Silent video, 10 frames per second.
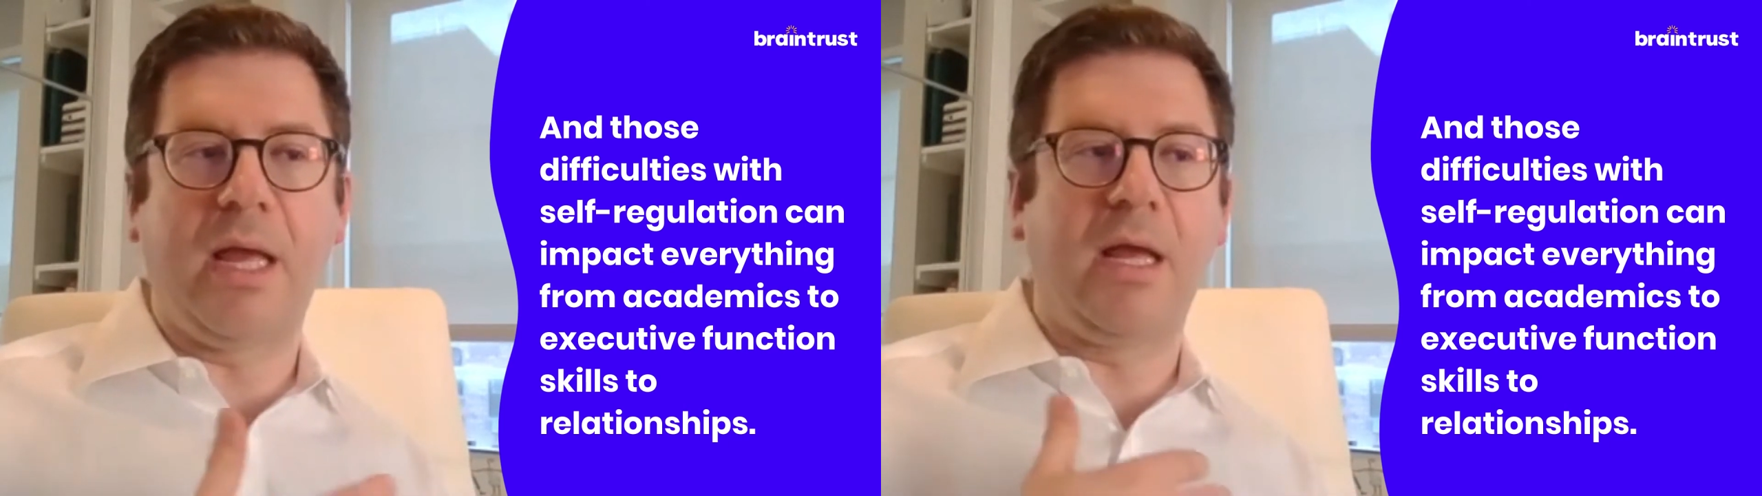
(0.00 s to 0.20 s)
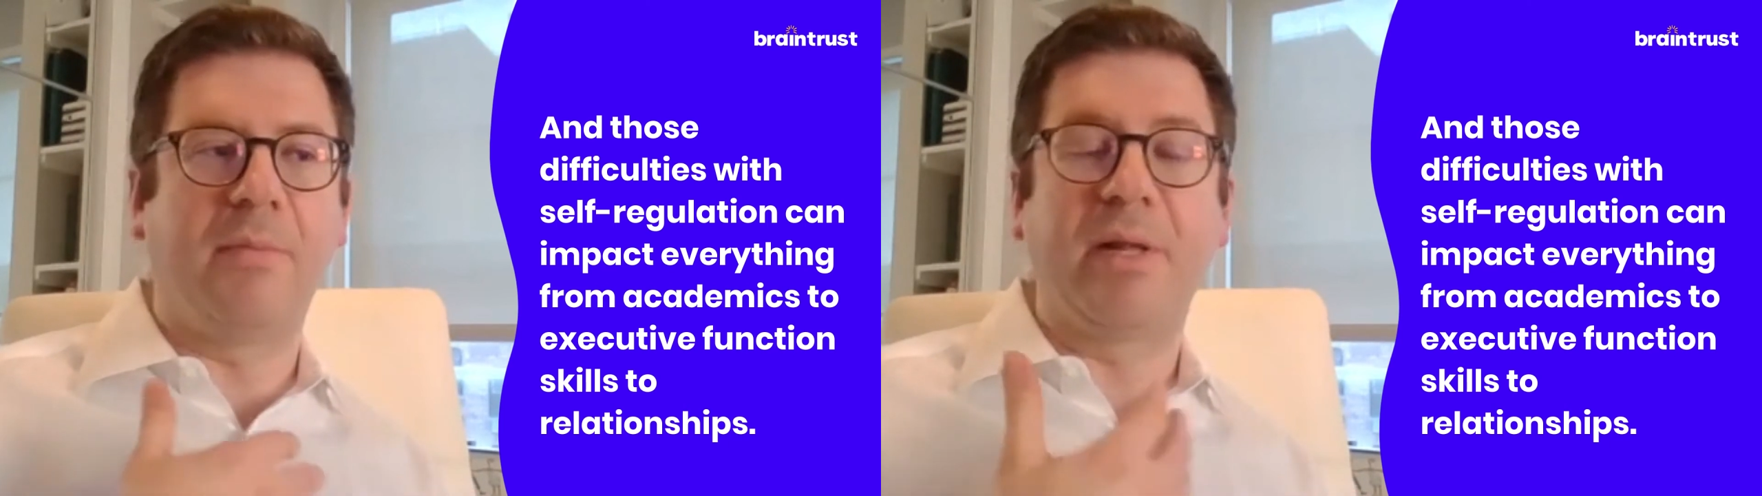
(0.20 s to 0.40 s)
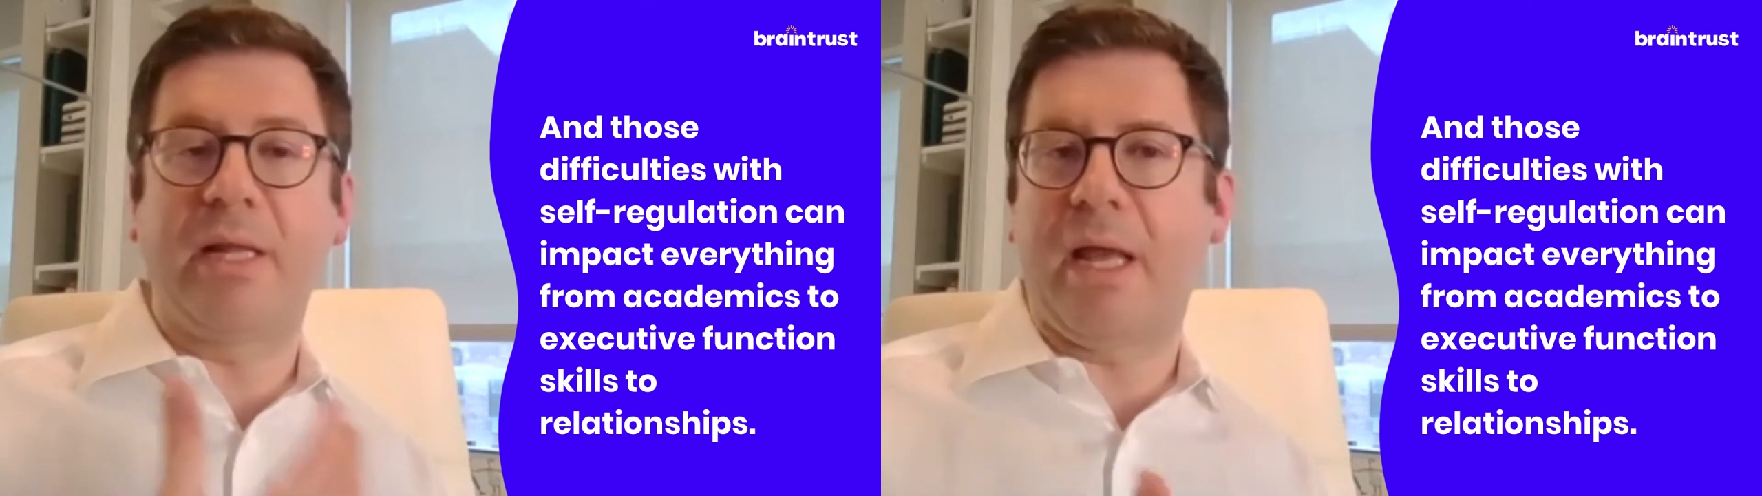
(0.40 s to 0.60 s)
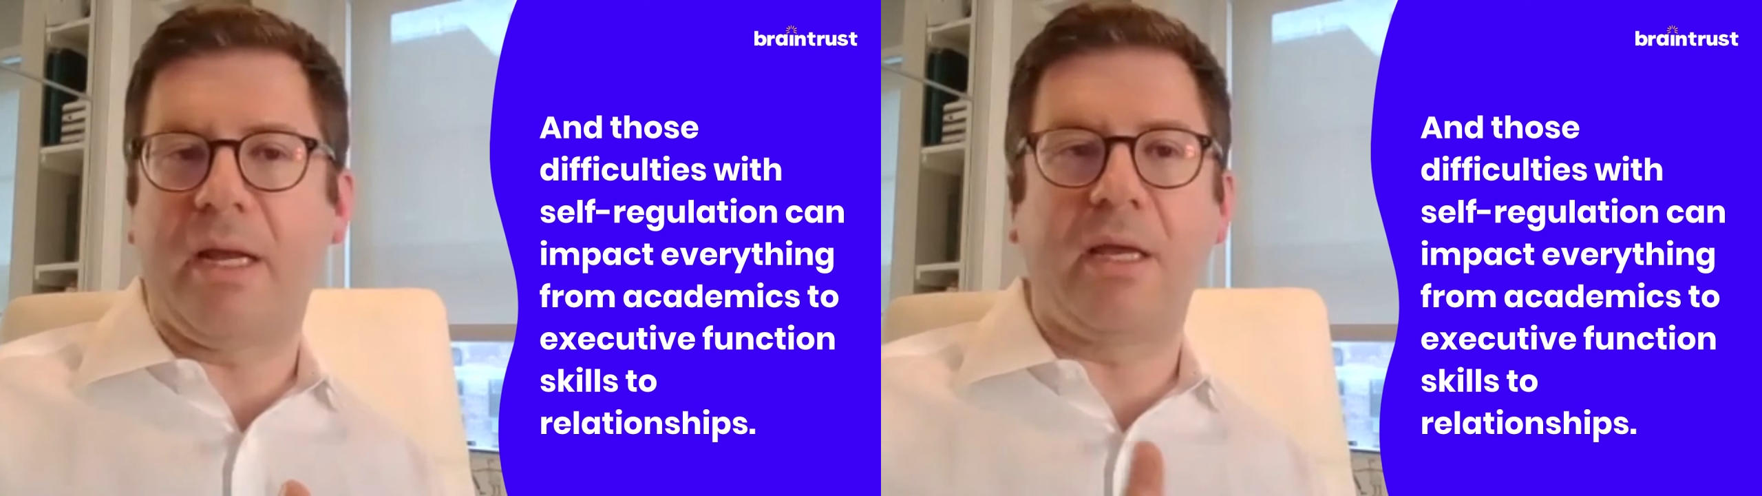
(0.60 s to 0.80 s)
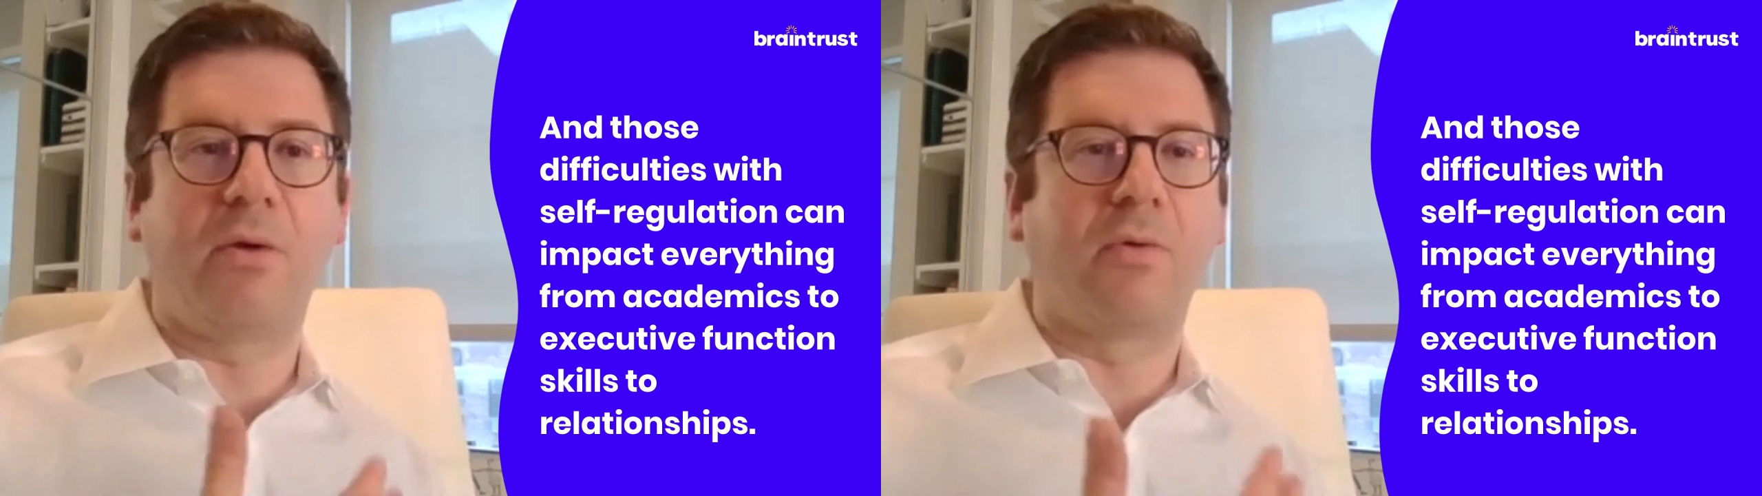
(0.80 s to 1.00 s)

and planning and